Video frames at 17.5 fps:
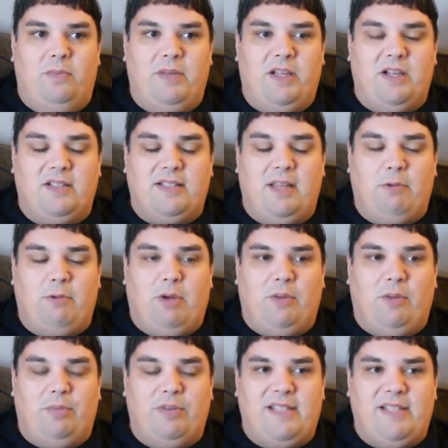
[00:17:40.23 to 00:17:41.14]
because they want
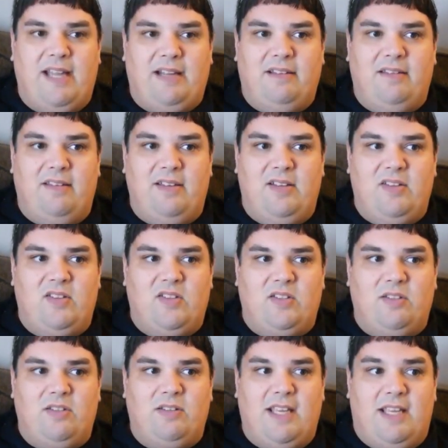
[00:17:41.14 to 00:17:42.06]
to protect
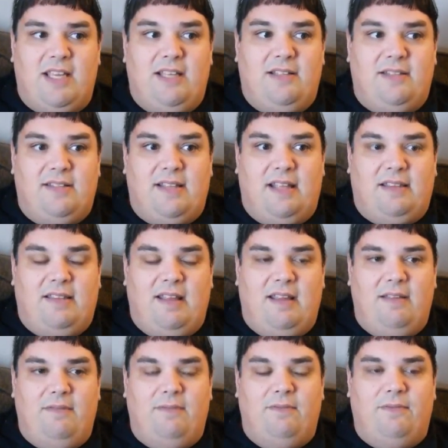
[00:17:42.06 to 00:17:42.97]
these kids that
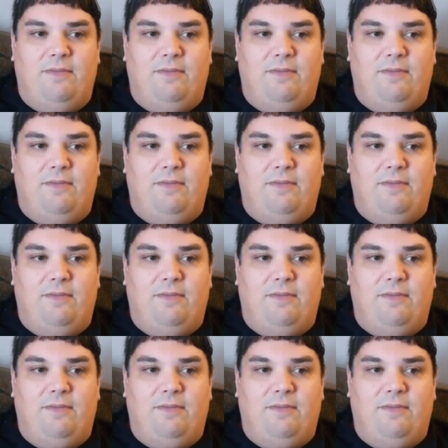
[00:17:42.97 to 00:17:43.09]
they've